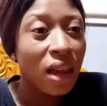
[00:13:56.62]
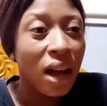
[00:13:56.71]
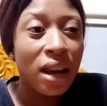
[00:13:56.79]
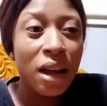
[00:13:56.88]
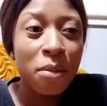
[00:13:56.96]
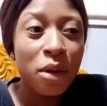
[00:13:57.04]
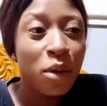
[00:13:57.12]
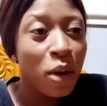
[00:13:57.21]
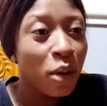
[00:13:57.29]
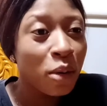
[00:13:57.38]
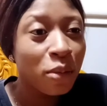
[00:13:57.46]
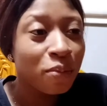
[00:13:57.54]
And let me
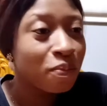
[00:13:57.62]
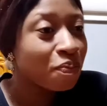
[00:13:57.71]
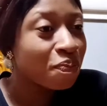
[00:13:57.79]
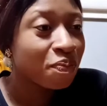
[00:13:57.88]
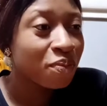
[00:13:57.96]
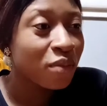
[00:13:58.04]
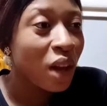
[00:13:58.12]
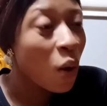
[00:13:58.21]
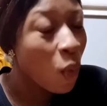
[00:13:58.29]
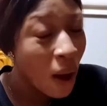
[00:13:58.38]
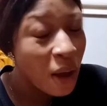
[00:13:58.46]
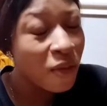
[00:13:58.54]
know
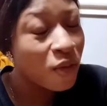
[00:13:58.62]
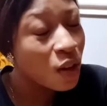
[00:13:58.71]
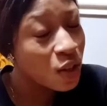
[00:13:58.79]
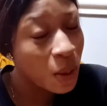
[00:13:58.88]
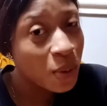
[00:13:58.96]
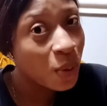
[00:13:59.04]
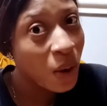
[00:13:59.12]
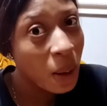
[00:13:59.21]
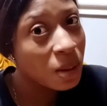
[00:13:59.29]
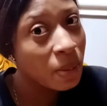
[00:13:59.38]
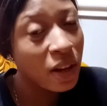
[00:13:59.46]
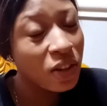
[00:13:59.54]
why you've not
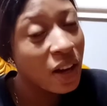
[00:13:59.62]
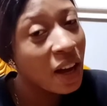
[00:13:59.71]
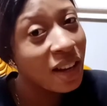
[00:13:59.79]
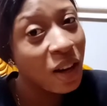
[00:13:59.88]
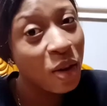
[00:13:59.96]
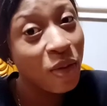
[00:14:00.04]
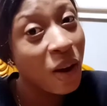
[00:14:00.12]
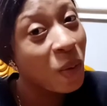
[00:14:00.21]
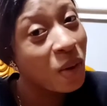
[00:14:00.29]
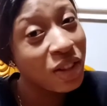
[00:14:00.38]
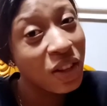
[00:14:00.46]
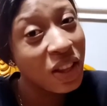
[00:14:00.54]
subscribed to my channel if you're
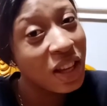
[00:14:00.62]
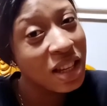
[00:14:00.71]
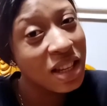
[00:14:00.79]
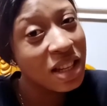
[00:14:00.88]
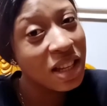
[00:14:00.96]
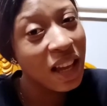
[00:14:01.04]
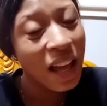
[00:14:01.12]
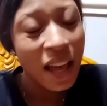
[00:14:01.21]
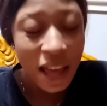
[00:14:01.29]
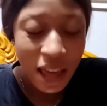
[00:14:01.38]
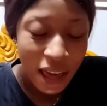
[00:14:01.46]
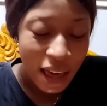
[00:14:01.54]
watching this.
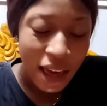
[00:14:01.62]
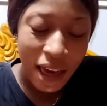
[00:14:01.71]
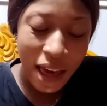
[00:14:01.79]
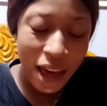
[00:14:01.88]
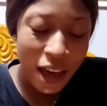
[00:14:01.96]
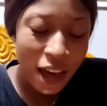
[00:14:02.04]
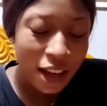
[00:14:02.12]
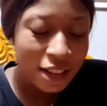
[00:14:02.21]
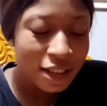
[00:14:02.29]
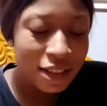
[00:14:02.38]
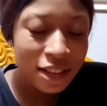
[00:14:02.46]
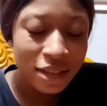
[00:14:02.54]

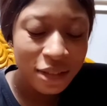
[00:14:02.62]
And